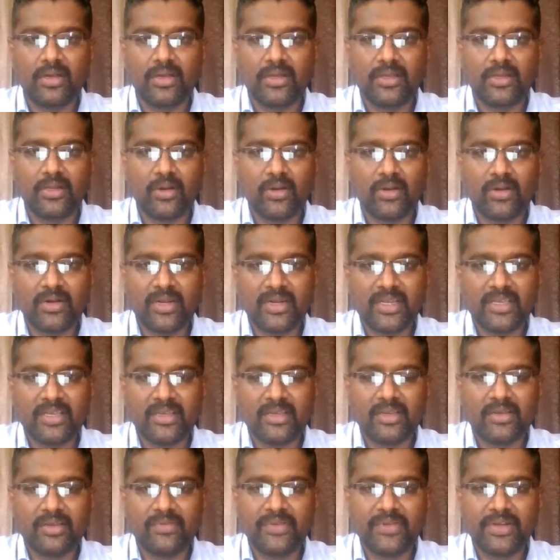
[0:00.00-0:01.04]
In
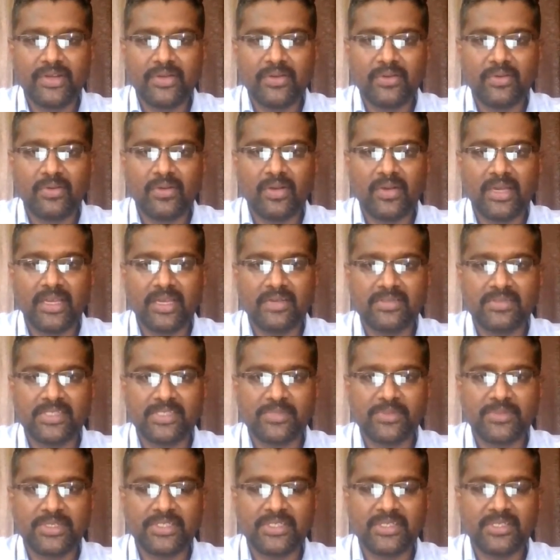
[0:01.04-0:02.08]
already video, I have
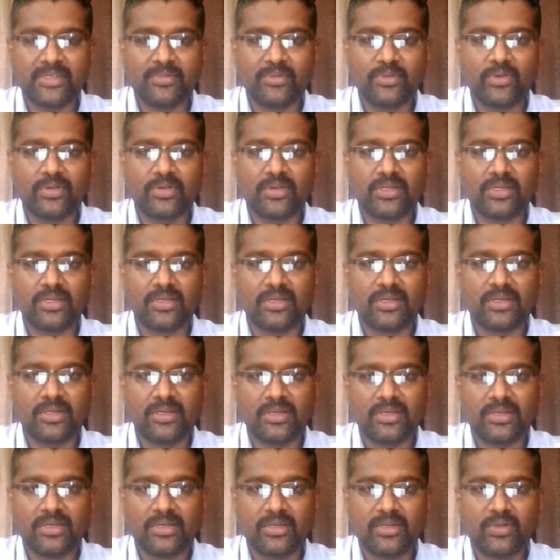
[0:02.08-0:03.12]
just mentioned about
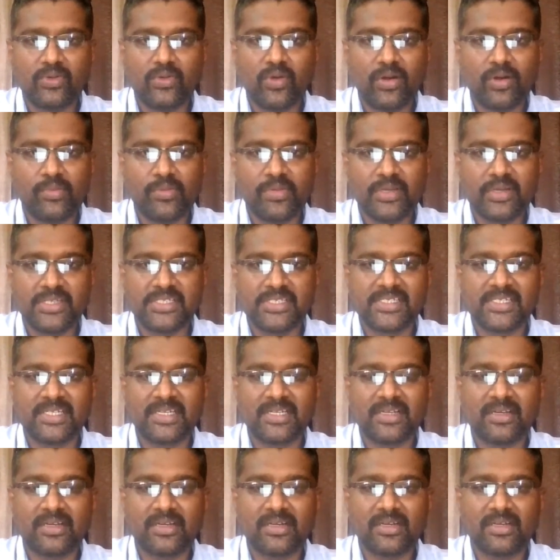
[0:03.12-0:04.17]
two operations
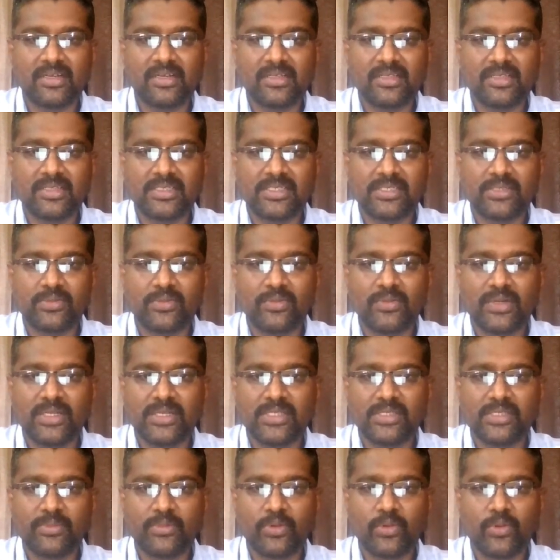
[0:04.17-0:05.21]
under this. One
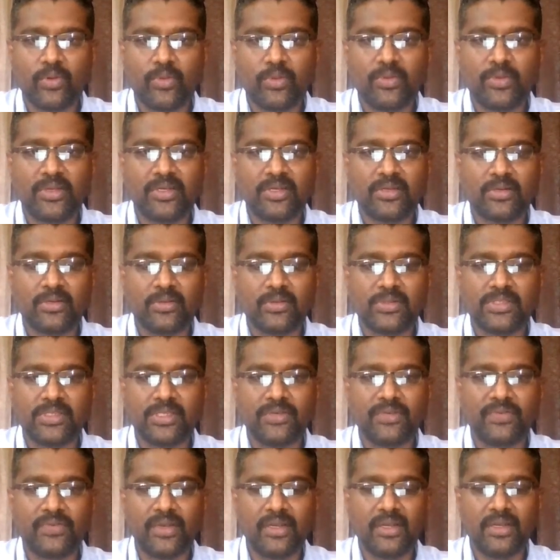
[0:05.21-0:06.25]
is about opening and closing
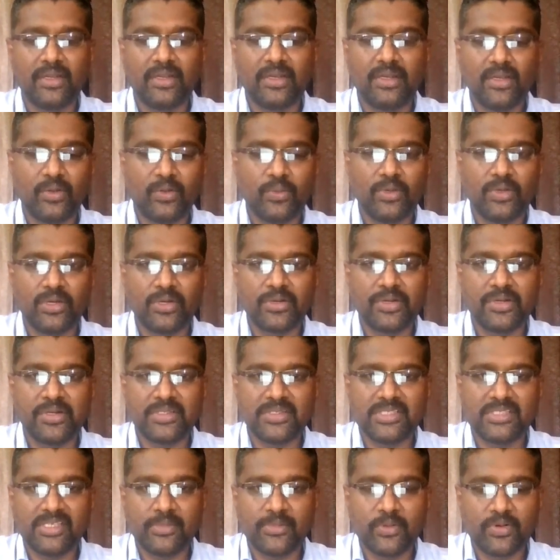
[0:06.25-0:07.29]
a file. Now we are going to
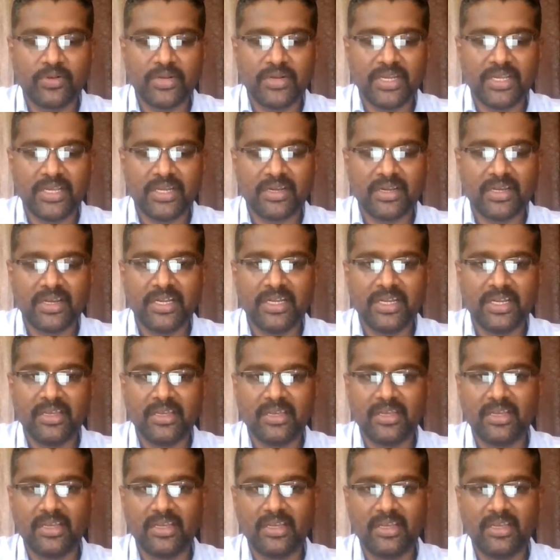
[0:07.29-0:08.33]
see about reading and writing
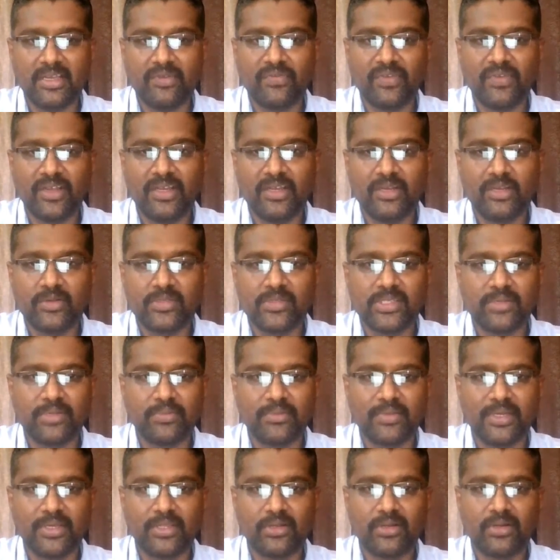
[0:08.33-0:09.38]
in file using
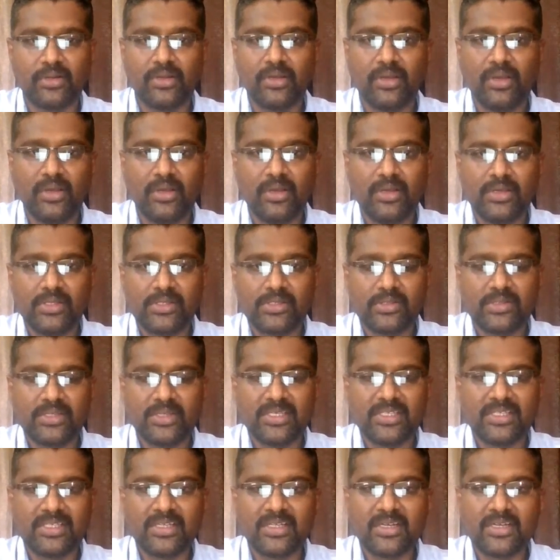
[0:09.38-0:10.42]
Python. So
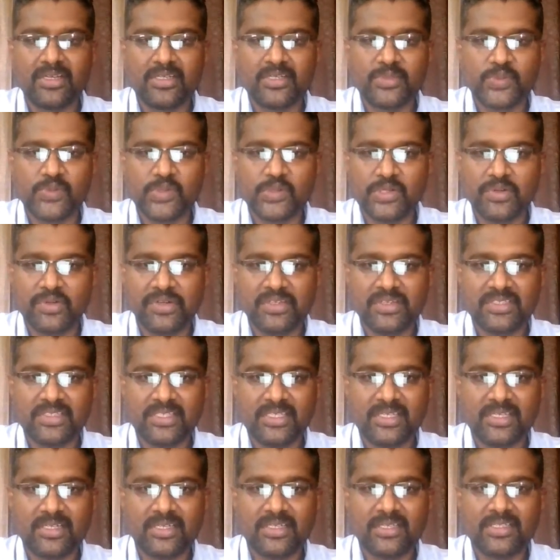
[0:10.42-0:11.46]
these are the contents we are going to
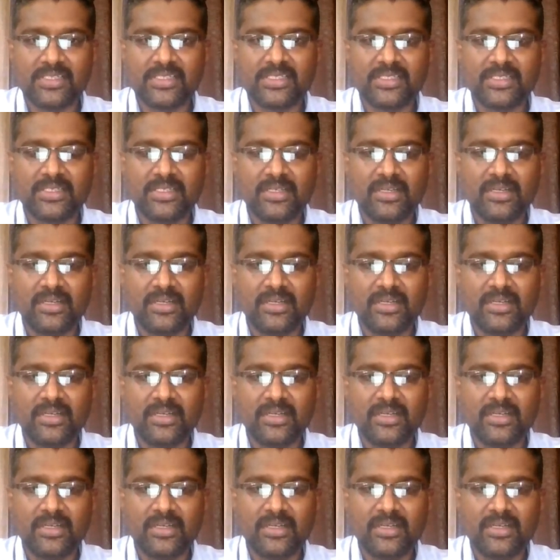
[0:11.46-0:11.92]
see under this.